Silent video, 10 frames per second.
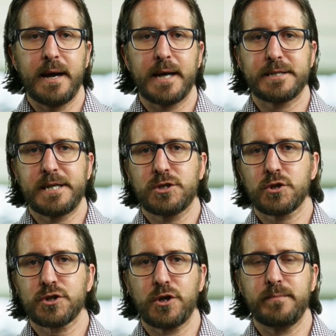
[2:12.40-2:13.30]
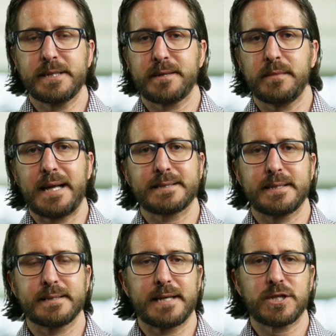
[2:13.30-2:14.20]
a teacher showed me some
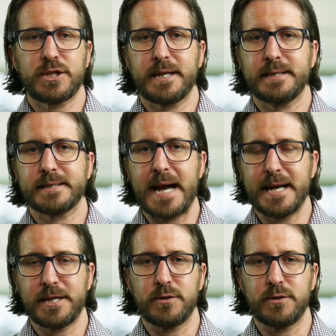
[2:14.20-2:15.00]
lessons that she had designed